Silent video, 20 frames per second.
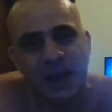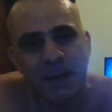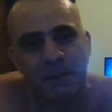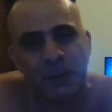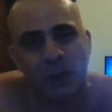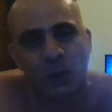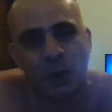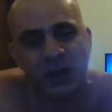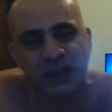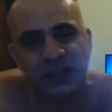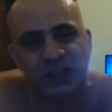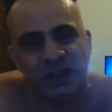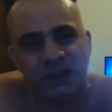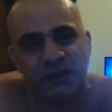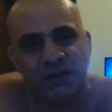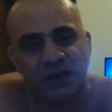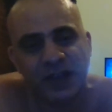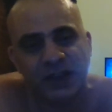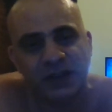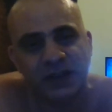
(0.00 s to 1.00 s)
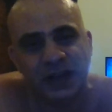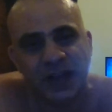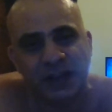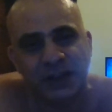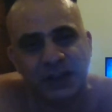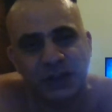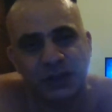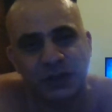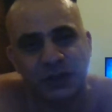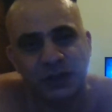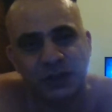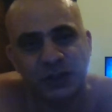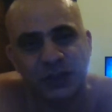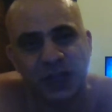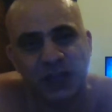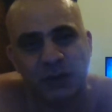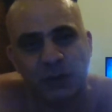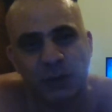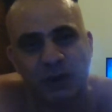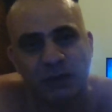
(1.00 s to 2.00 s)
but once I found out that you could
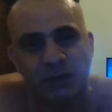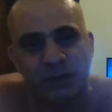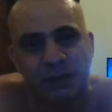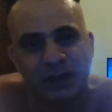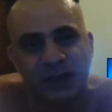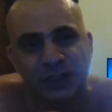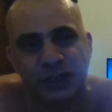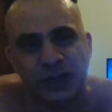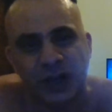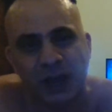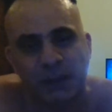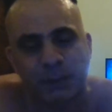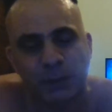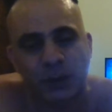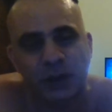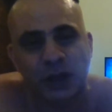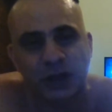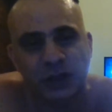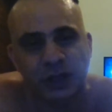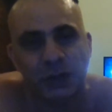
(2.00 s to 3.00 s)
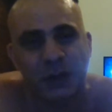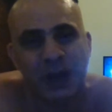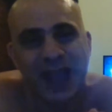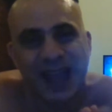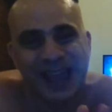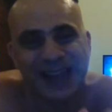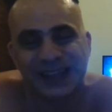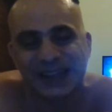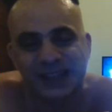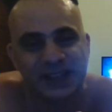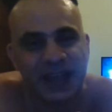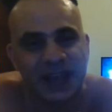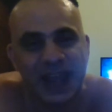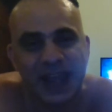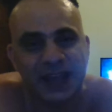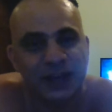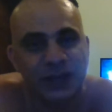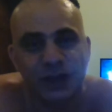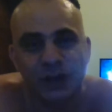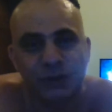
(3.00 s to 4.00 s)
save one from each couple and I knew Ant
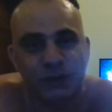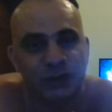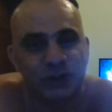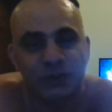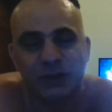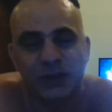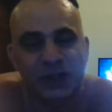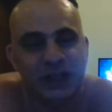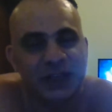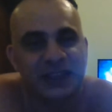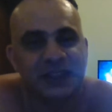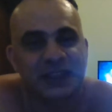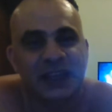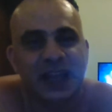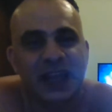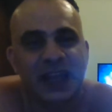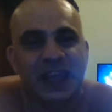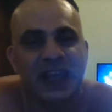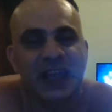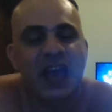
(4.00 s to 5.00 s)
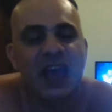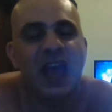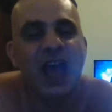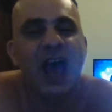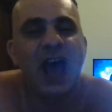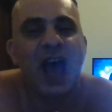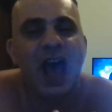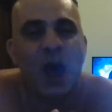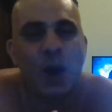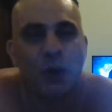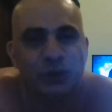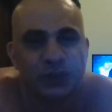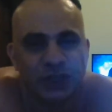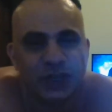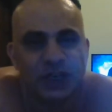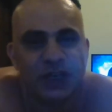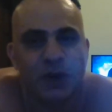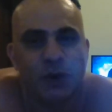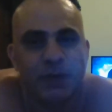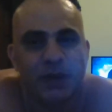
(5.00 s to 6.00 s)
and Lucy were going to stay, I was a
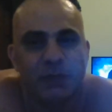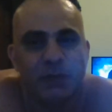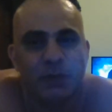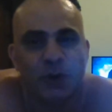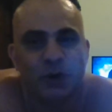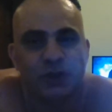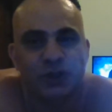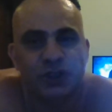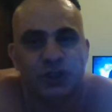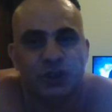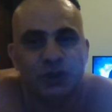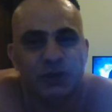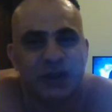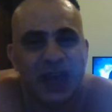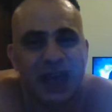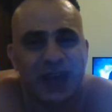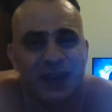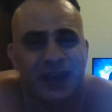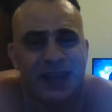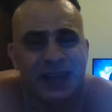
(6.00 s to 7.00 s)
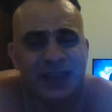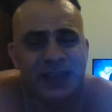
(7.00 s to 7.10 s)
little bit more chilled out.